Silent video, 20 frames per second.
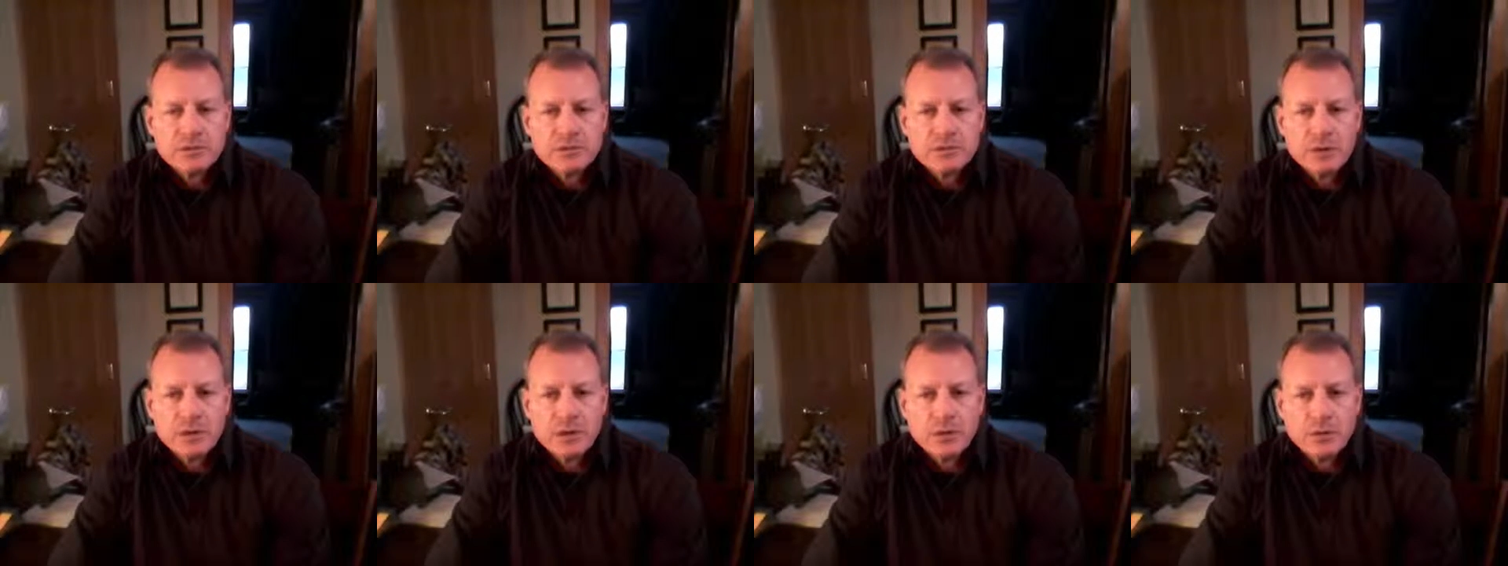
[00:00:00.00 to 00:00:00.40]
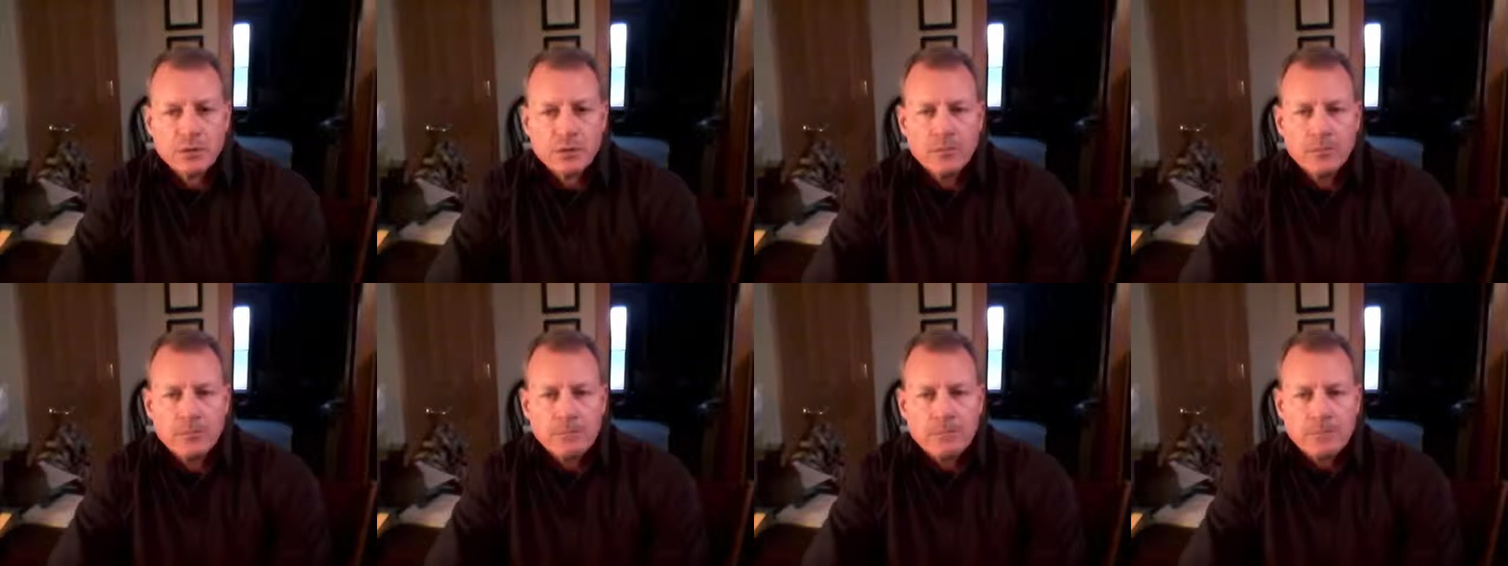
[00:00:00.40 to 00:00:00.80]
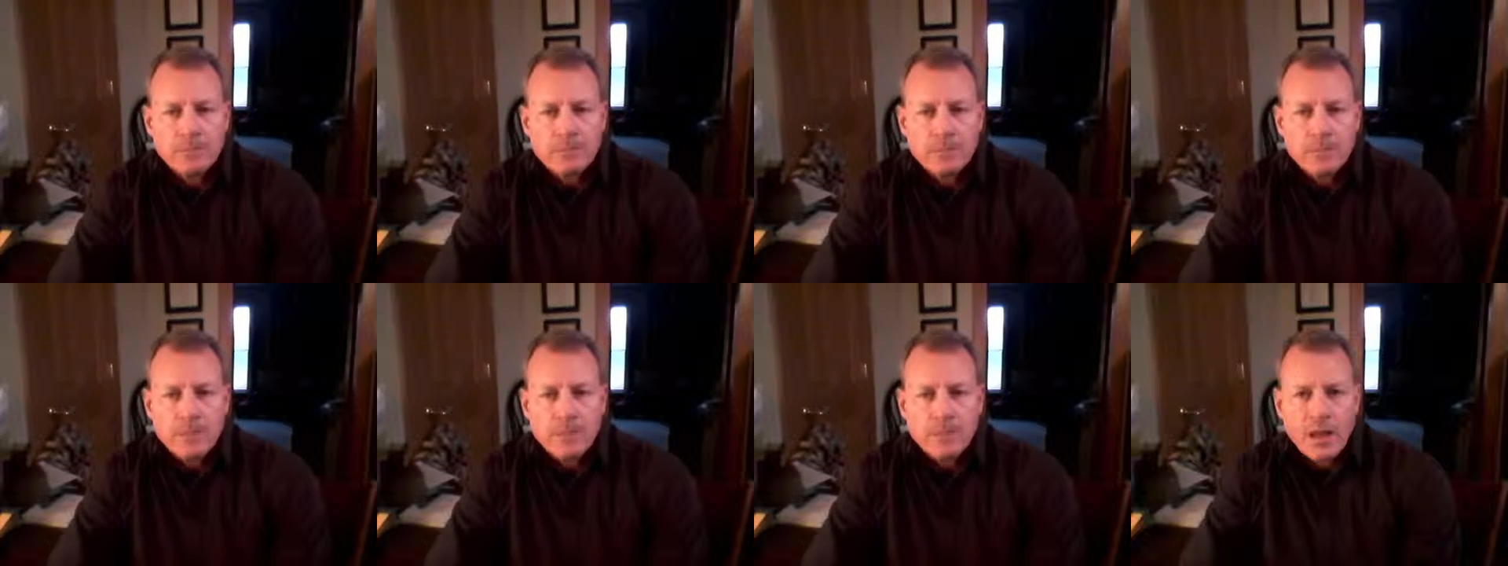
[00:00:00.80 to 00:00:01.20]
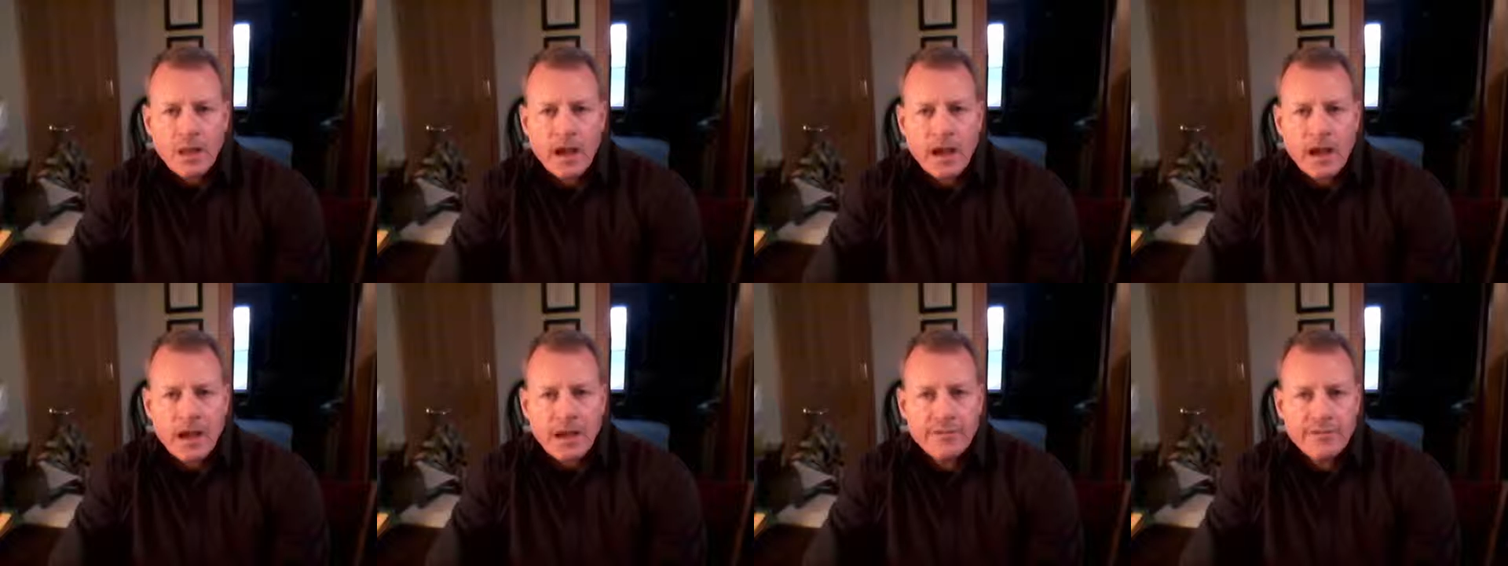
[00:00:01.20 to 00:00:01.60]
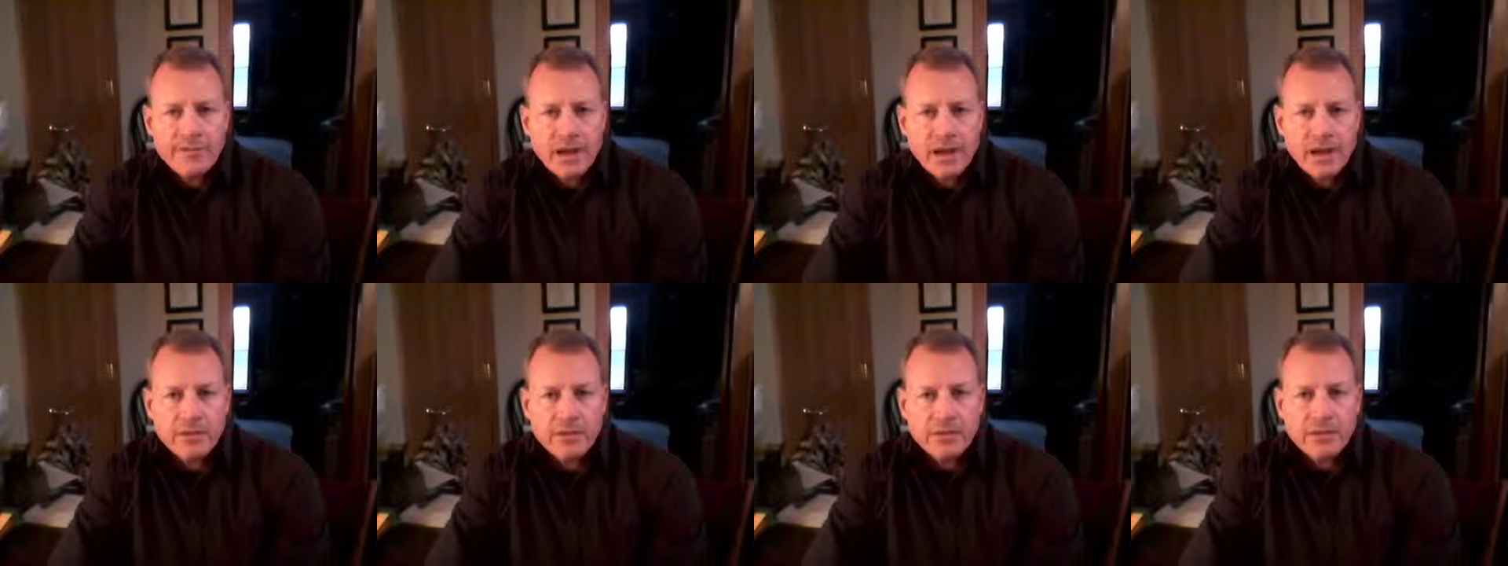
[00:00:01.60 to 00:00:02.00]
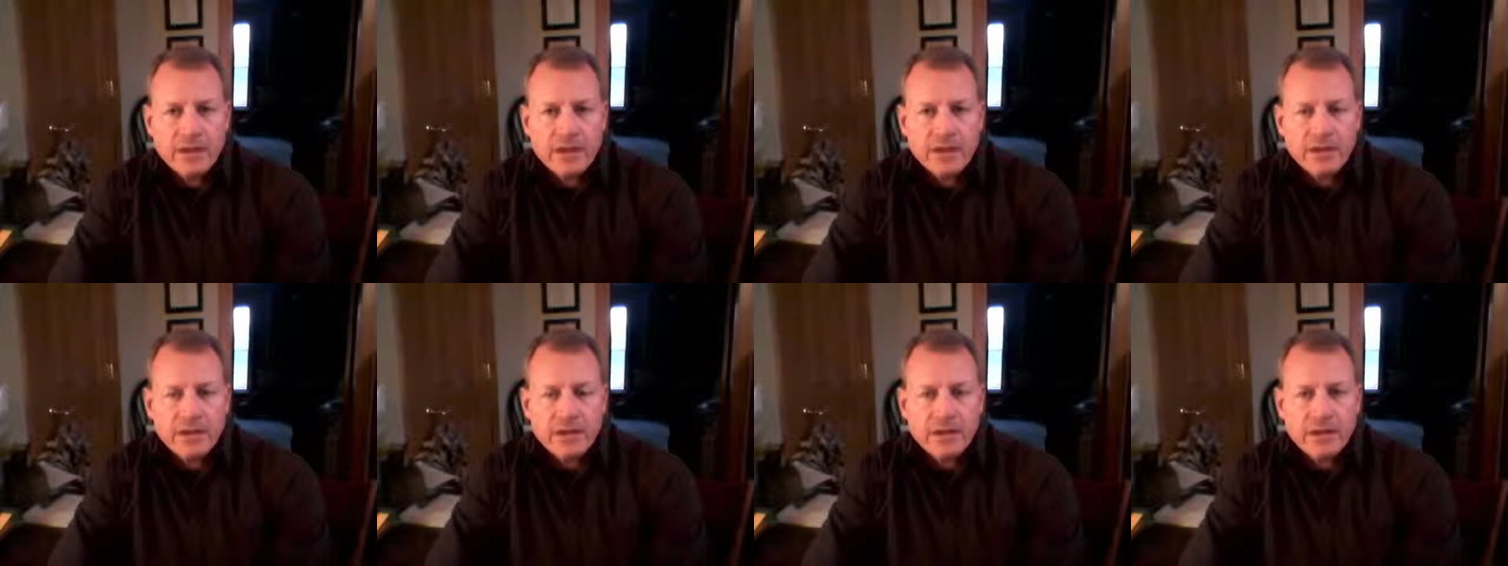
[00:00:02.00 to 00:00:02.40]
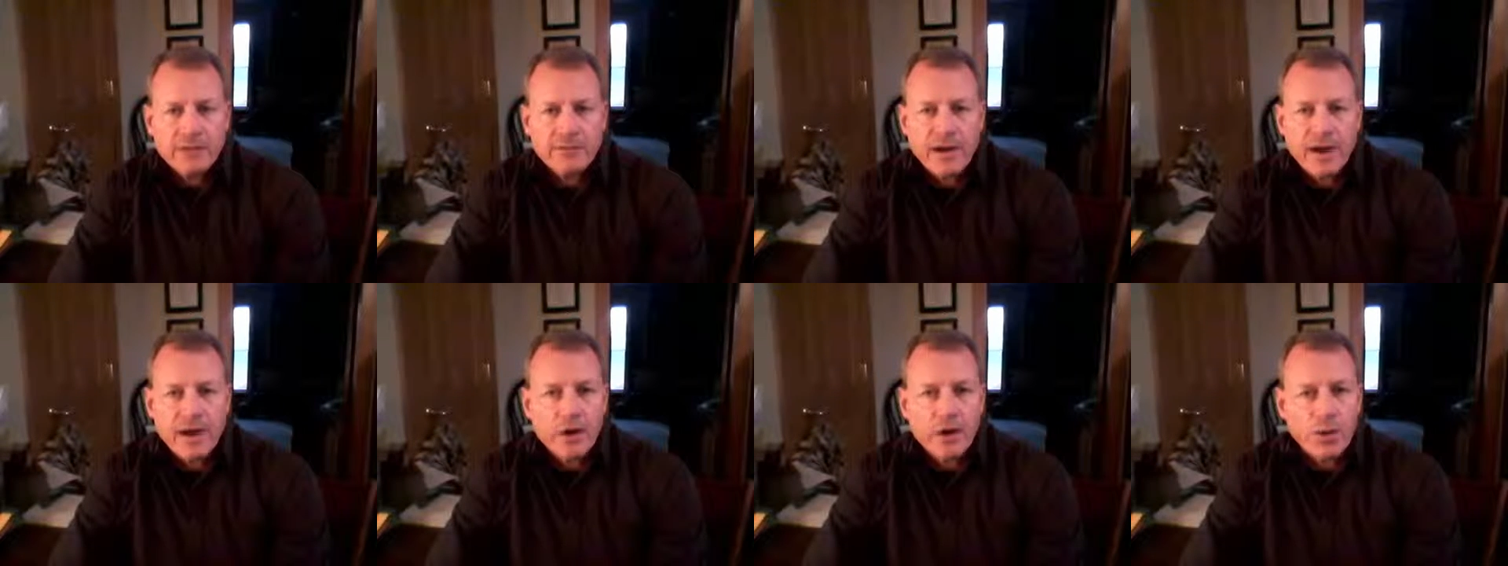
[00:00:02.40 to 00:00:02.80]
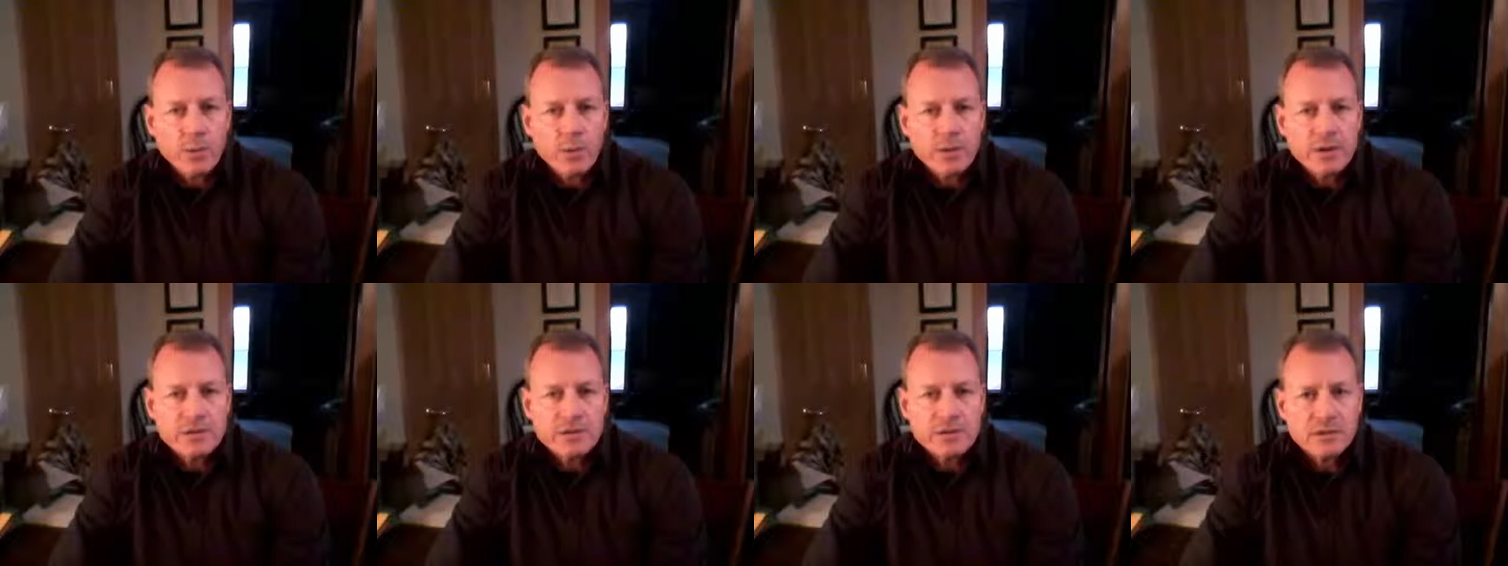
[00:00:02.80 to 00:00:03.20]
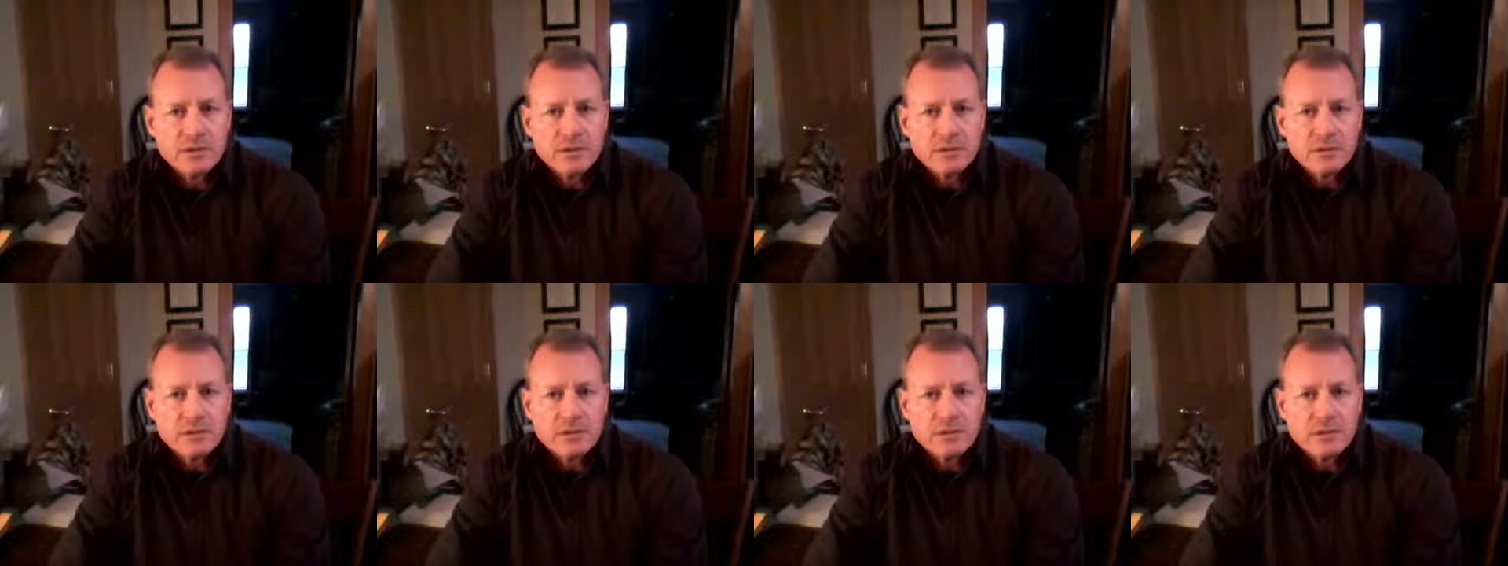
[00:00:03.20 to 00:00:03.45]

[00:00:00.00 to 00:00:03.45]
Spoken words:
So I have found that if I always